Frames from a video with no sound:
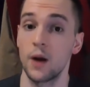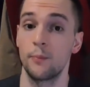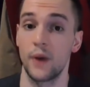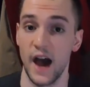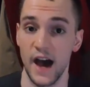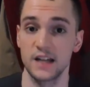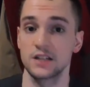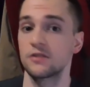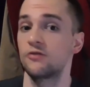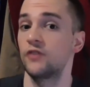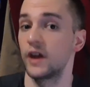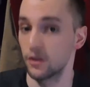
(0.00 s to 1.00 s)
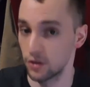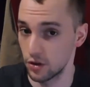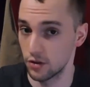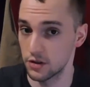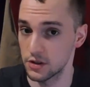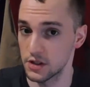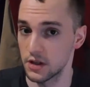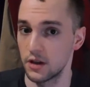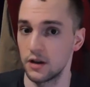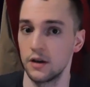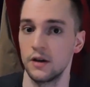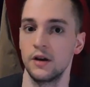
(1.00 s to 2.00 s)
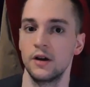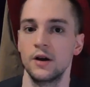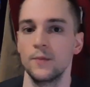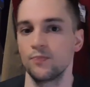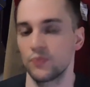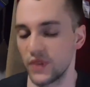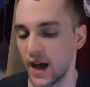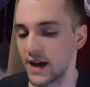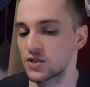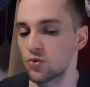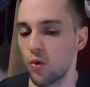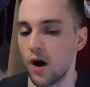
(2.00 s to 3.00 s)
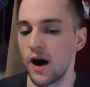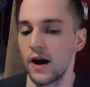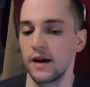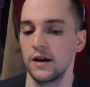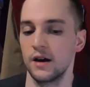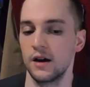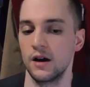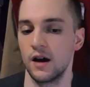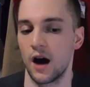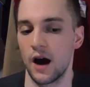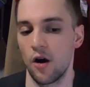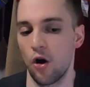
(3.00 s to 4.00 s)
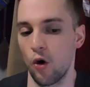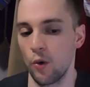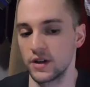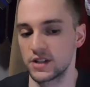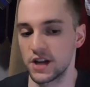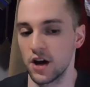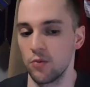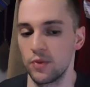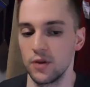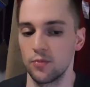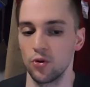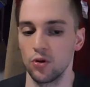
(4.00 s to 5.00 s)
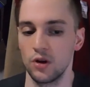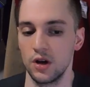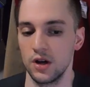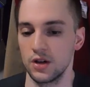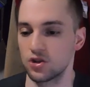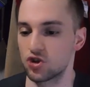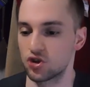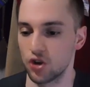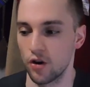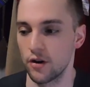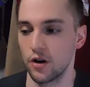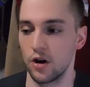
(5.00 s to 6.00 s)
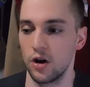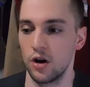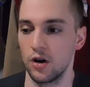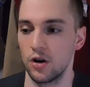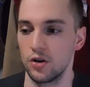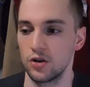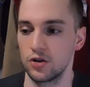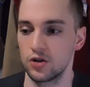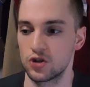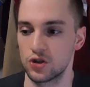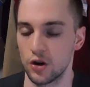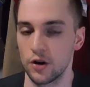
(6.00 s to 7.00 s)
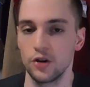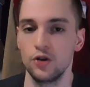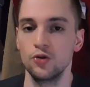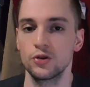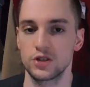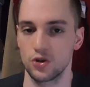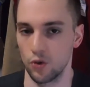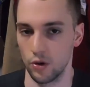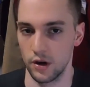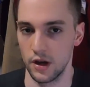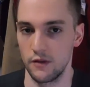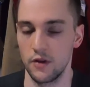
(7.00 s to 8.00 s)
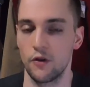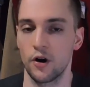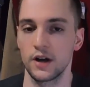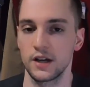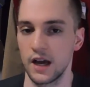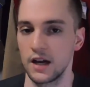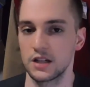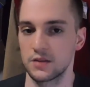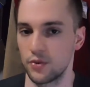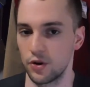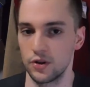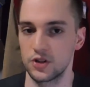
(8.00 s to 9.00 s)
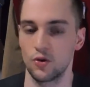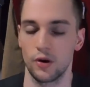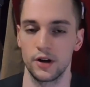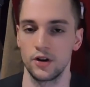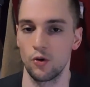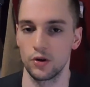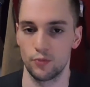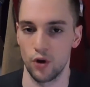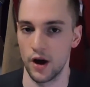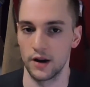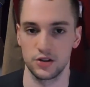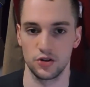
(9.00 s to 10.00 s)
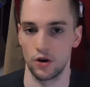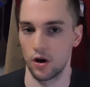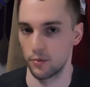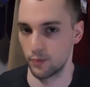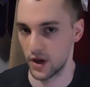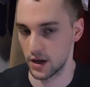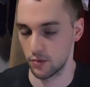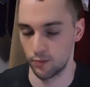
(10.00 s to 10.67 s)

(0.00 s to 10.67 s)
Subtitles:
my past failures. That's why I always tell people, start a new store. If you've already gained experience, you already know what products are